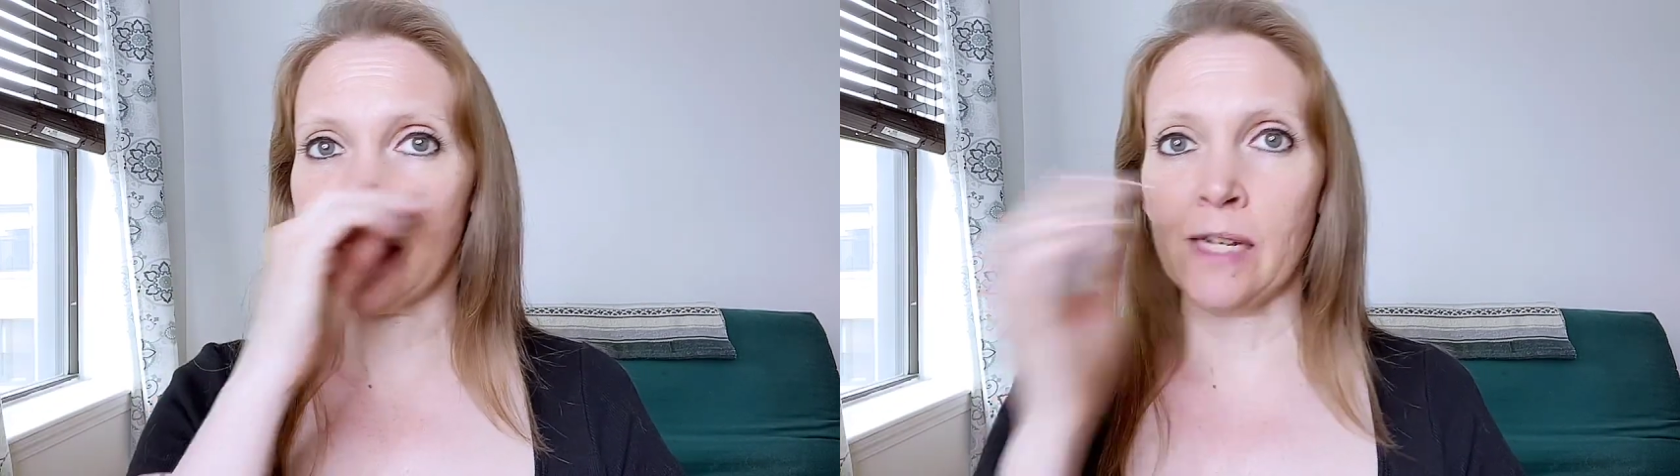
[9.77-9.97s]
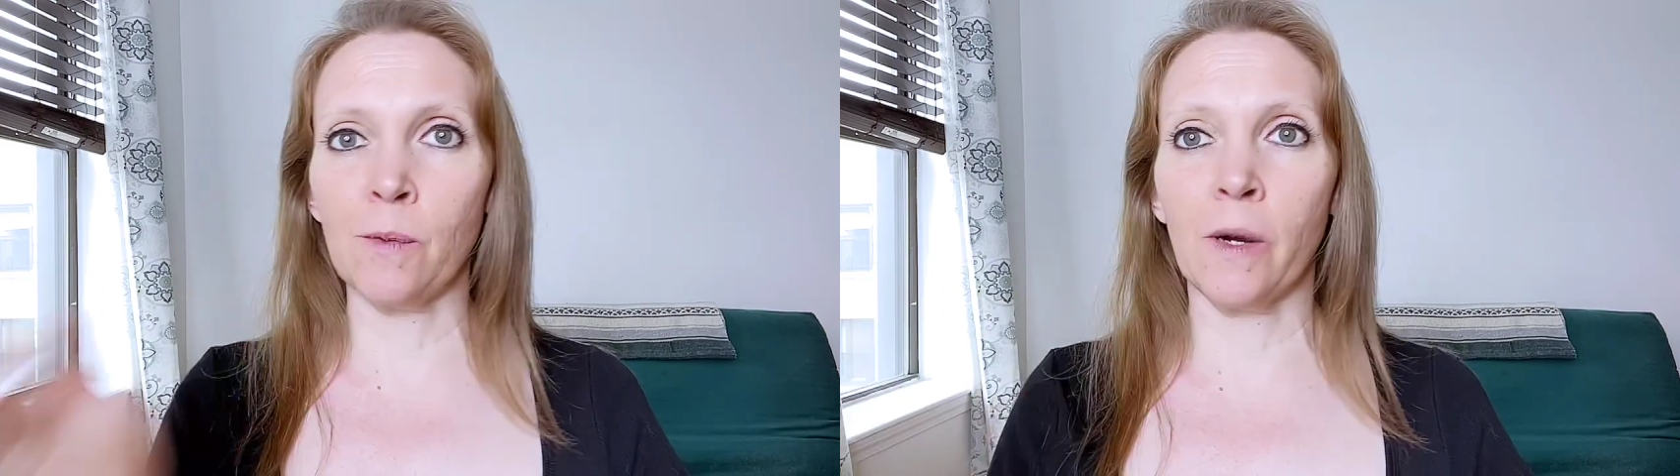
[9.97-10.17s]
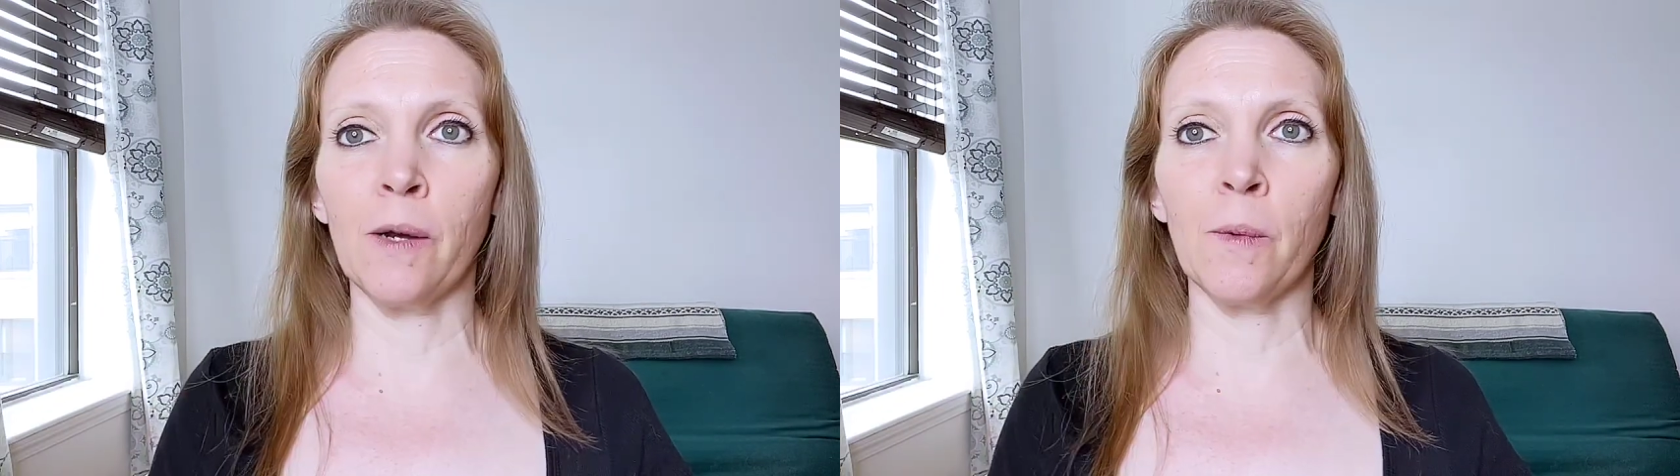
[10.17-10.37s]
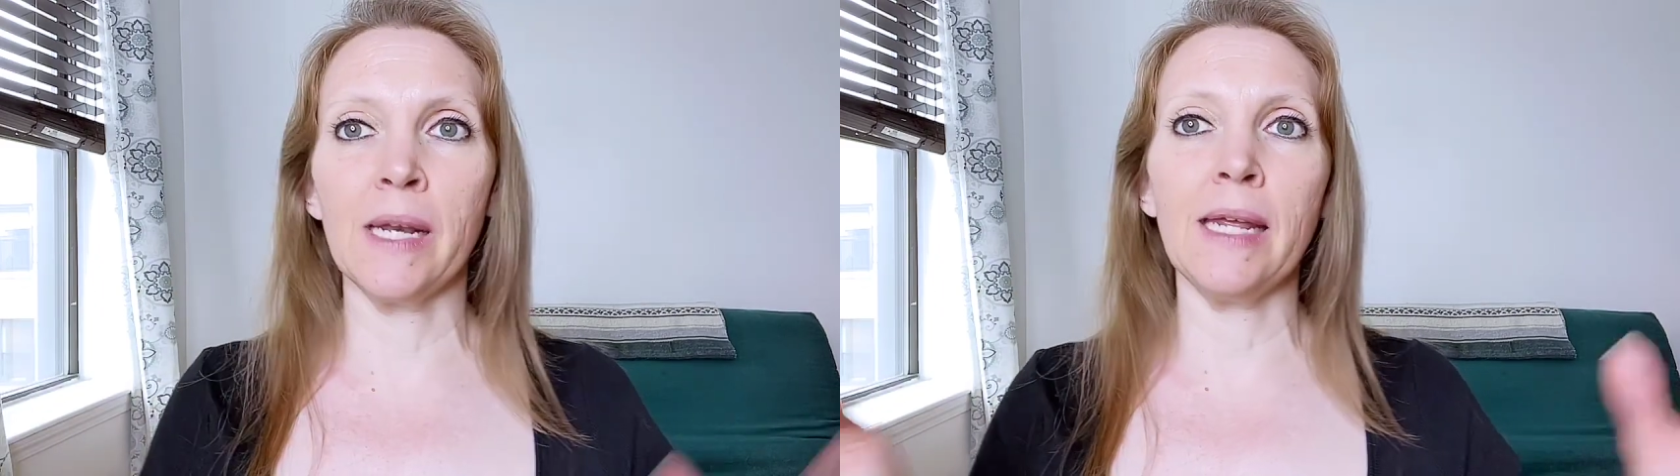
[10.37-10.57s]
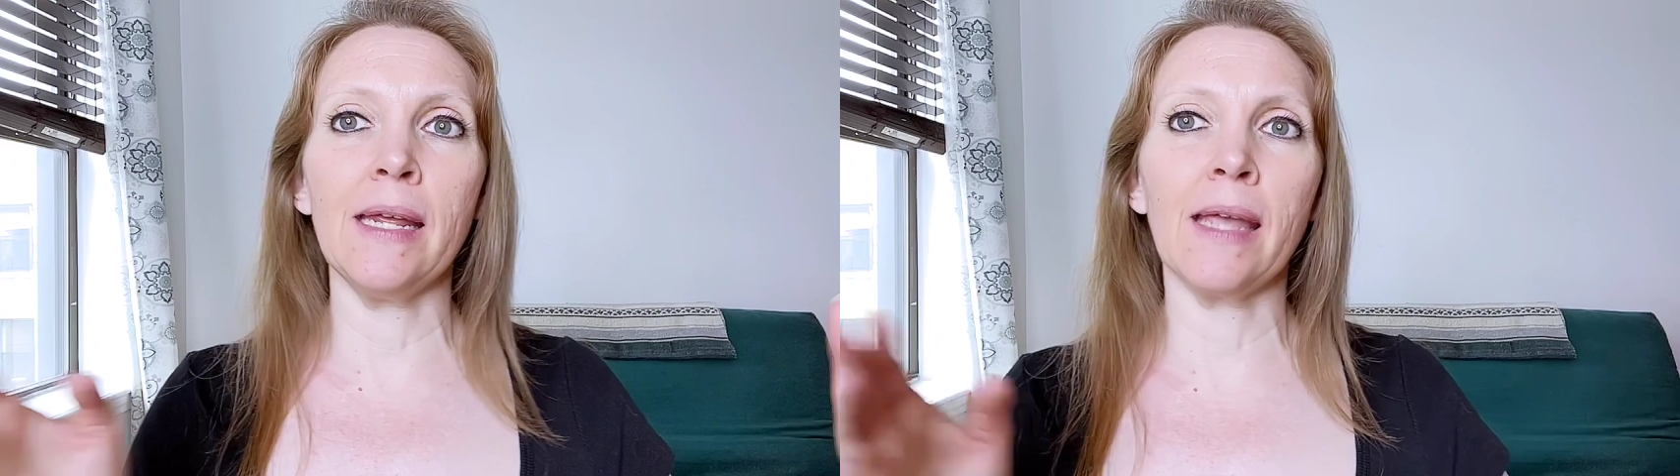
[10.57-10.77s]
Scene 1
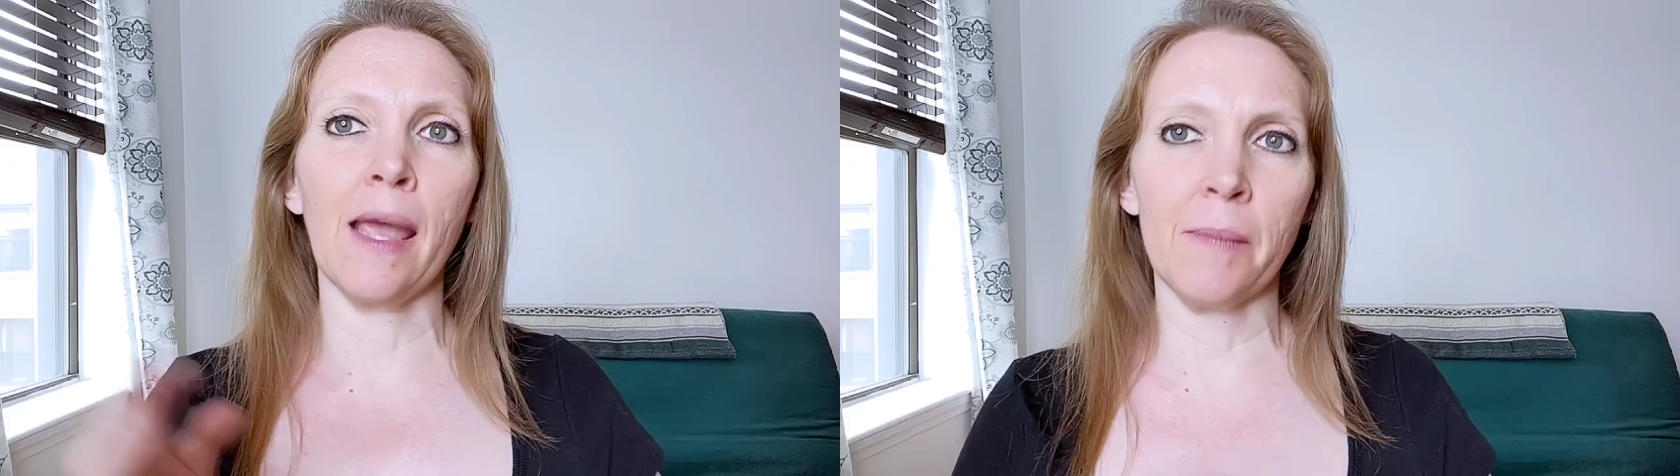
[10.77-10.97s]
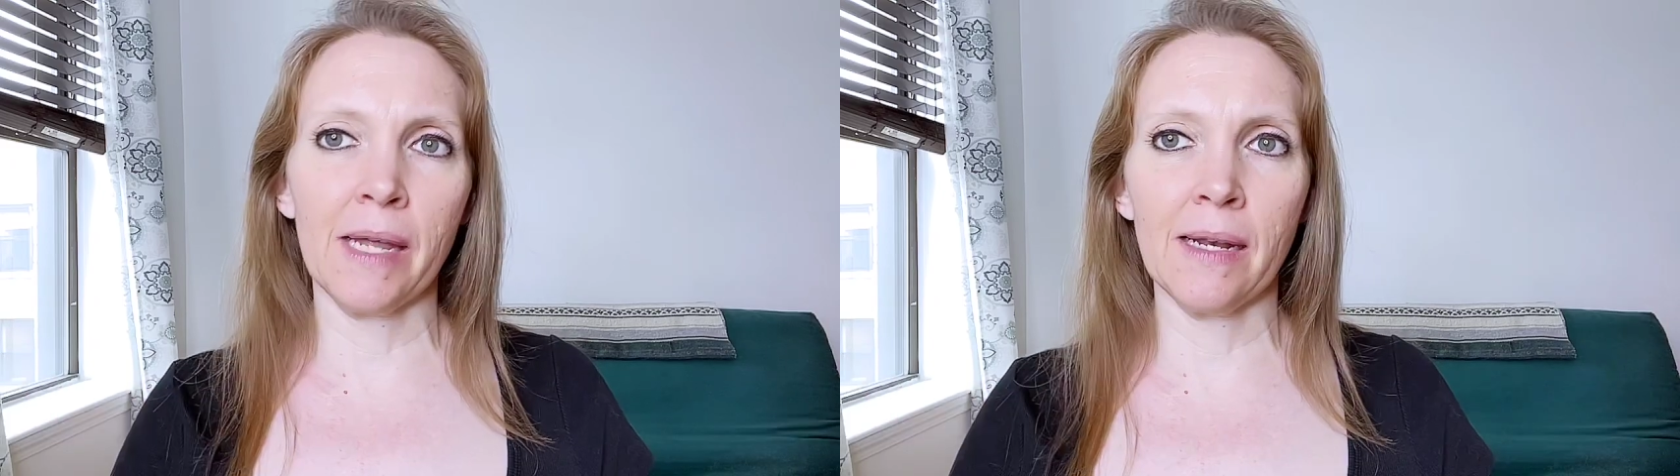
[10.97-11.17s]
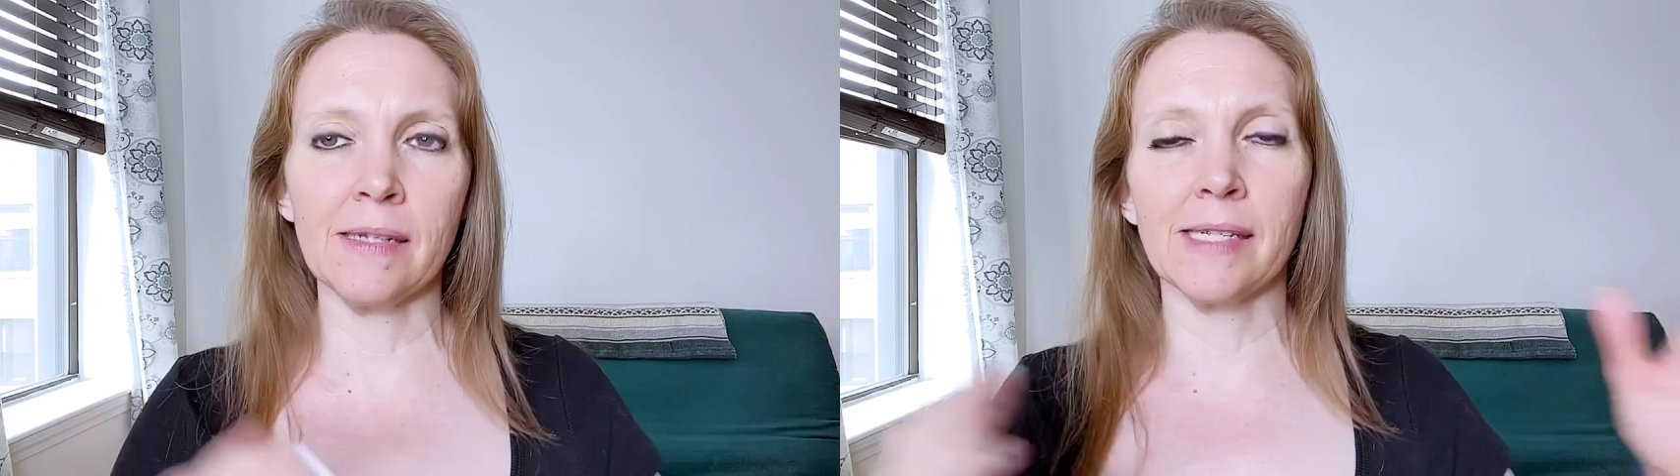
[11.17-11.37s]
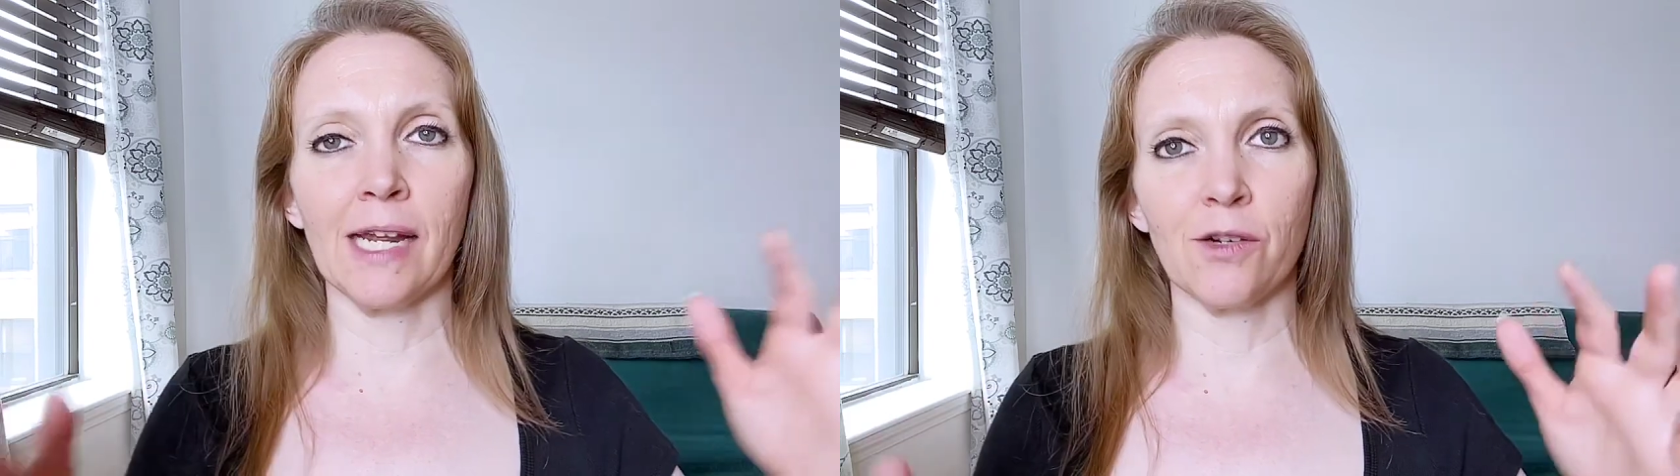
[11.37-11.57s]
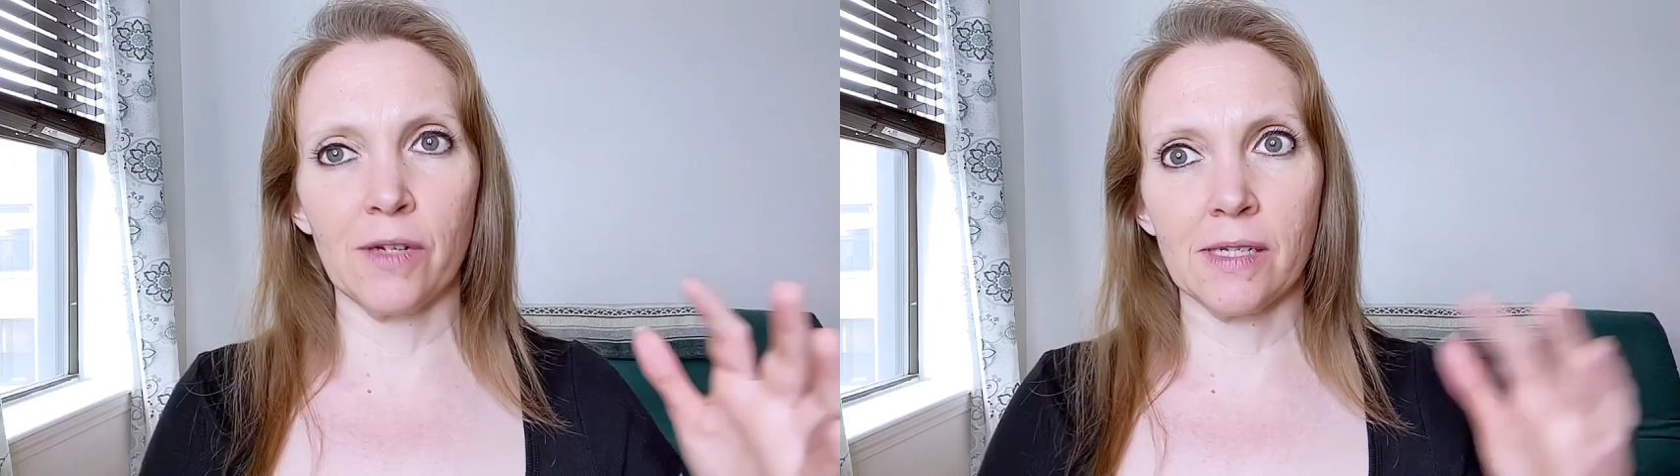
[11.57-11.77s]
when he came in and
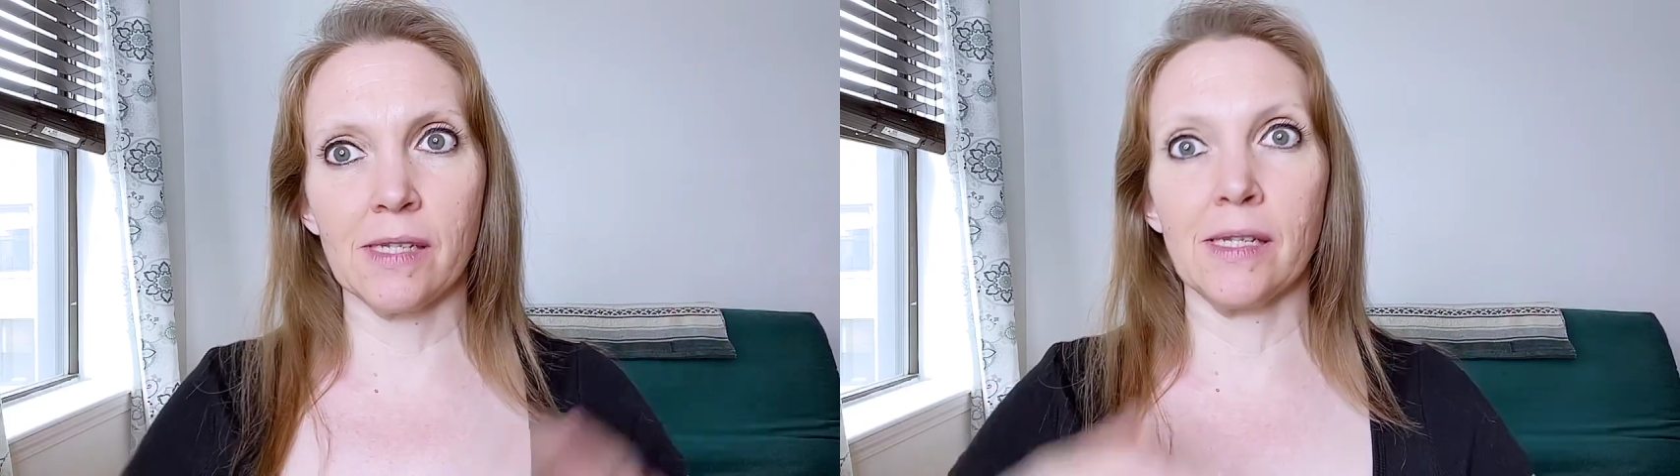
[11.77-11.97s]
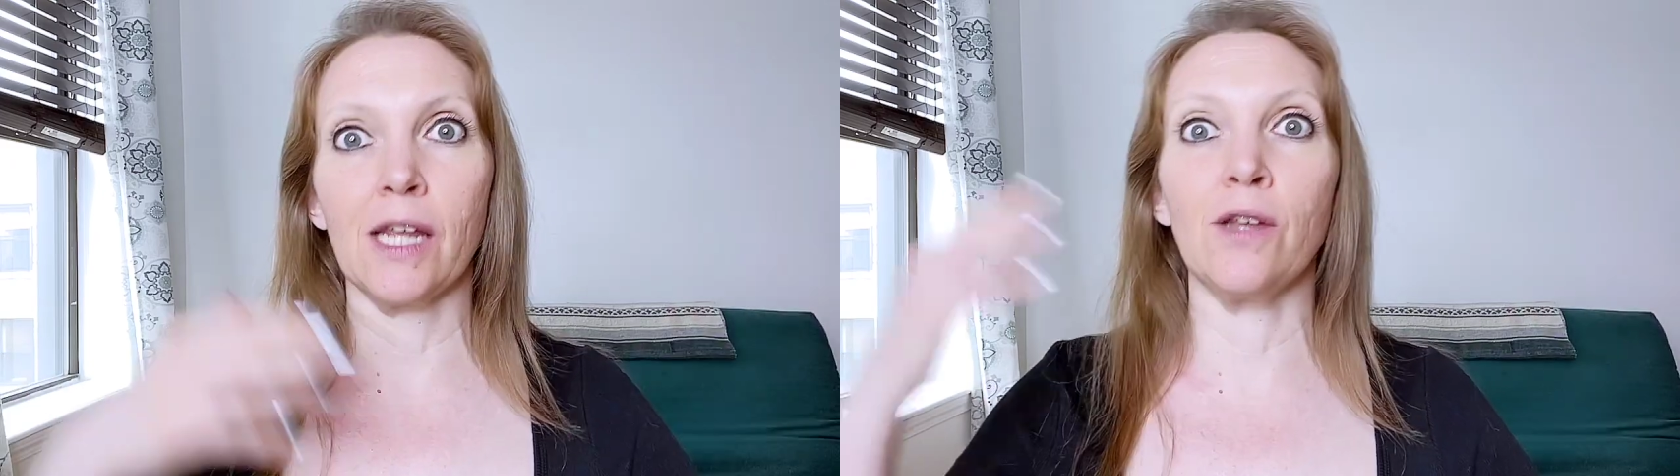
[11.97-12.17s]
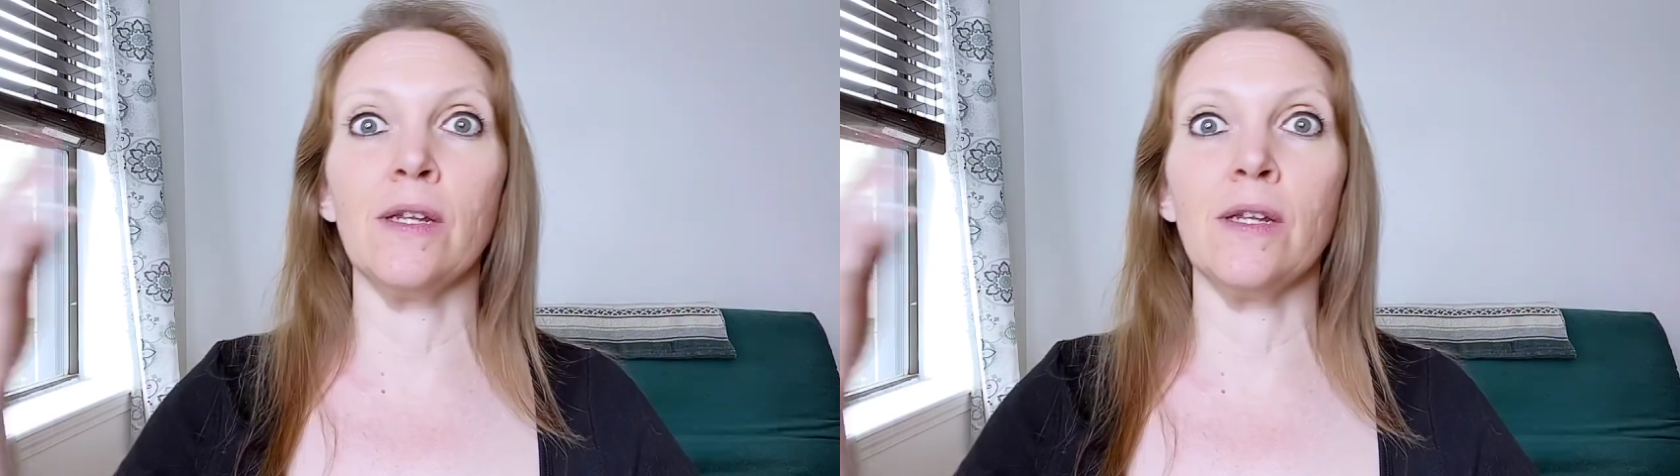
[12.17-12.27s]
Satrius was like,